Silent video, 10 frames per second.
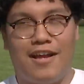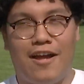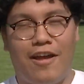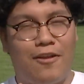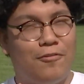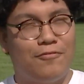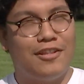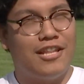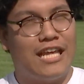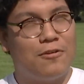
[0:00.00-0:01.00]
I, I don't
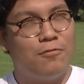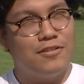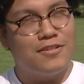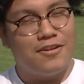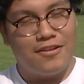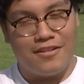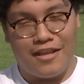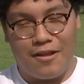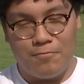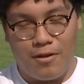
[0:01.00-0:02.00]
really like winter.
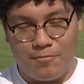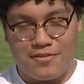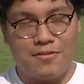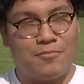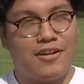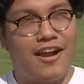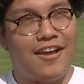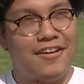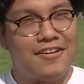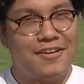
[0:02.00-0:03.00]
Like I'm, I'm a summer
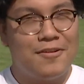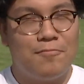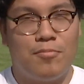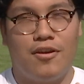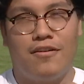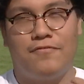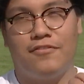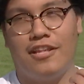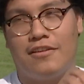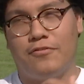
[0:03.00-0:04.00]
guy, but
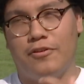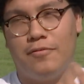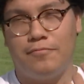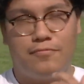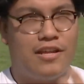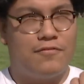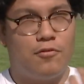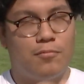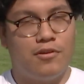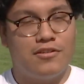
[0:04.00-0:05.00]
for like three, like
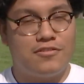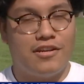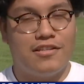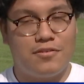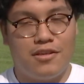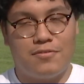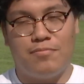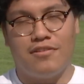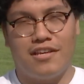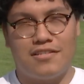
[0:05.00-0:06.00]
four months straight, it's, it's
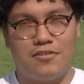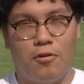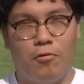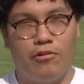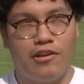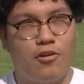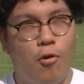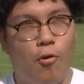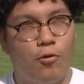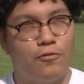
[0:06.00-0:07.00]
been like snowing,
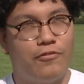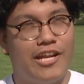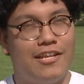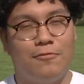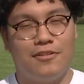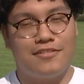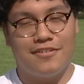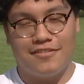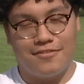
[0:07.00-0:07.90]
cold, rainy winter.